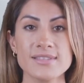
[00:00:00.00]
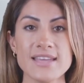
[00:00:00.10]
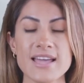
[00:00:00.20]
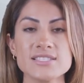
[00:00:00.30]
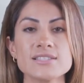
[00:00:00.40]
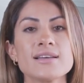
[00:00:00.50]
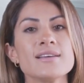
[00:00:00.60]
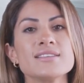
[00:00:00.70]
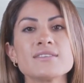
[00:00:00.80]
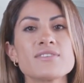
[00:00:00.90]
Next,
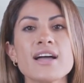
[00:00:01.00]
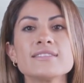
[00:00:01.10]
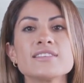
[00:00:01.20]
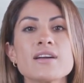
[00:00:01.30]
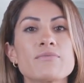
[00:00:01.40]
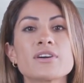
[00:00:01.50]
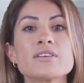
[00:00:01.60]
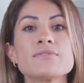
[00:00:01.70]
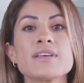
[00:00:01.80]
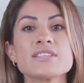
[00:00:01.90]
define the number
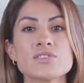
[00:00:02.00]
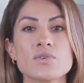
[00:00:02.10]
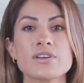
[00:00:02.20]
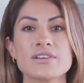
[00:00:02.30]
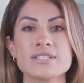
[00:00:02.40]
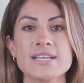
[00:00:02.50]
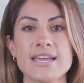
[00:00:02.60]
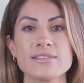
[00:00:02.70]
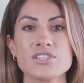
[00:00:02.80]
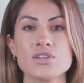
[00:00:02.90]
of placed orders
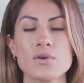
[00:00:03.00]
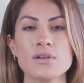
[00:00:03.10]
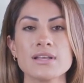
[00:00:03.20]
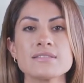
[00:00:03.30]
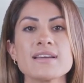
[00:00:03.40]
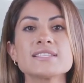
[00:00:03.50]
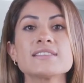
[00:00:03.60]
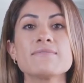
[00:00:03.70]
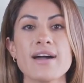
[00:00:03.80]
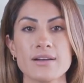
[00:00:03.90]
and the total
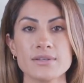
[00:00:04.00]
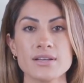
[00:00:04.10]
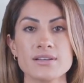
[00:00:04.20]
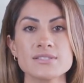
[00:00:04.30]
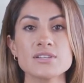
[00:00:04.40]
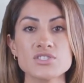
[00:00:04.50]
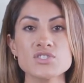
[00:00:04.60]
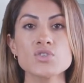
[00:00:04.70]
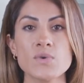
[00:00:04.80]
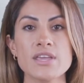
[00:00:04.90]
investment amount, such
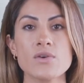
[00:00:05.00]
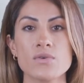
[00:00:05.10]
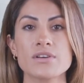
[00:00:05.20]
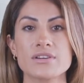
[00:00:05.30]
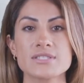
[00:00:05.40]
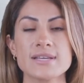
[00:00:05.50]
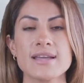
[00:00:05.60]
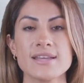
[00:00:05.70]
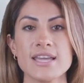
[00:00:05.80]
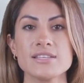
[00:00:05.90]
as 20 orders
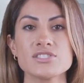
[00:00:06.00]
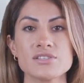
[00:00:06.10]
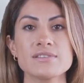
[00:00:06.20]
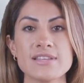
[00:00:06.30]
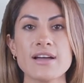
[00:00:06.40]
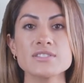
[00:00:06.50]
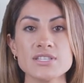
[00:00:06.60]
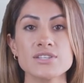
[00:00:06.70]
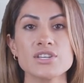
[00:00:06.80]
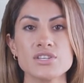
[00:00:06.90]
and
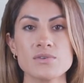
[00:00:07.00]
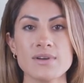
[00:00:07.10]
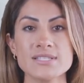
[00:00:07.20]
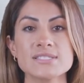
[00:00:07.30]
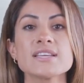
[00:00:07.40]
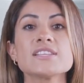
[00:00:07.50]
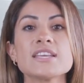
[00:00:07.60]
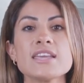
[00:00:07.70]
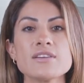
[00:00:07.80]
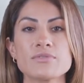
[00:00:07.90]
2,000
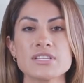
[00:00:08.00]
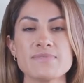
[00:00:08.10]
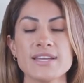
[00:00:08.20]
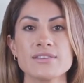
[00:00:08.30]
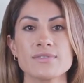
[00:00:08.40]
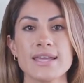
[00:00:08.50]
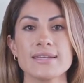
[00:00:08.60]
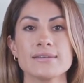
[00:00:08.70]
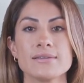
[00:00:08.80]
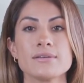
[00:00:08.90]
USDT respectively.
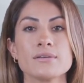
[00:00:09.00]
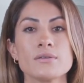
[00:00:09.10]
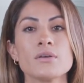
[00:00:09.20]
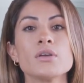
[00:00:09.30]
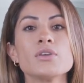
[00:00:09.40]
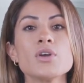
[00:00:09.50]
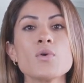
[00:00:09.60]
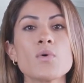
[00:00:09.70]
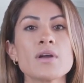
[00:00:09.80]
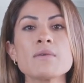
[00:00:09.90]

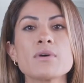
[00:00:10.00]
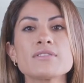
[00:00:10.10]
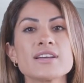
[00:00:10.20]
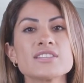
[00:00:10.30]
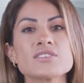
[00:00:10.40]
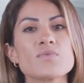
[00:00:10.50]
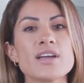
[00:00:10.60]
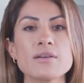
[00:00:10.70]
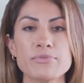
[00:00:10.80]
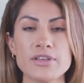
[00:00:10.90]
Kucoin will then
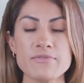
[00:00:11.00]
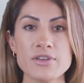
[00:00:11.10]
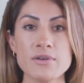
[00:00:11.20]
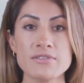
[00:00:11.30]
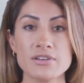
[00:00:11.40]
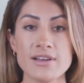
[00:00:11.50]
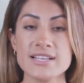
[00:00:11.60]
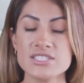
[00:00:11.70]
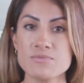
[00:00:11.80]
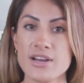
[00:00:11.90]
display a preview of your
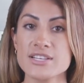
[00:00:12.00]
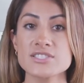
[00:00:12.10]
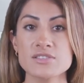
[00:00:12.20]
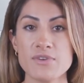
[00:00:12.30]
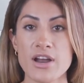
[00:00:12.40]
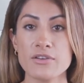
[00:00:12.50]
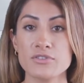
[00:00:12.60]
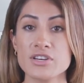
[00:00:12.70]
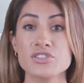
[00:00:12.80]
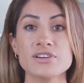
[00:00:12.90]
customized spot
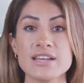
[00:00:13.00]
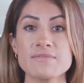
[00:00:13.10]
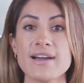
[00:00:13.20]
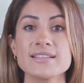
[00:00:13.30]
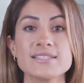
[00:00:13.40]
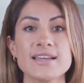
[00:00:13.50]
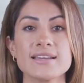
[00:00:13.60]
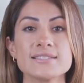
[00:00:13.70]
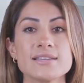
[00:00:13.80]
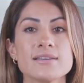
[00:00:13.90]
grid trading bot settings.